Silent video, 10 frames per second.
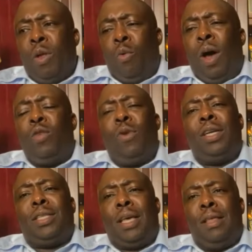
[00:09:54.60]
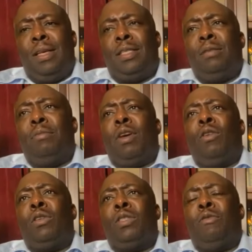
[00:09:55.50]
Why do I say this?
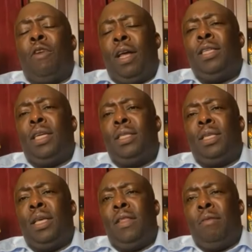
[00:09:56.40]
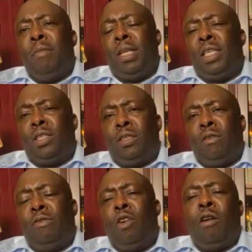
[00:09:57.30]
Because, for instance, in the
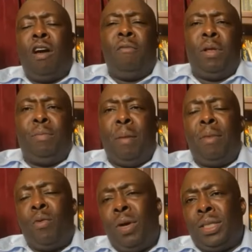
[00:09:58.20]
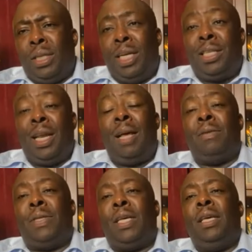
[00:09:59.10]
Ministry of Local Government, Public Works and National
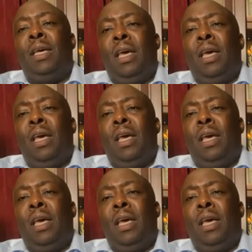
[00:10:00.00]
Housing,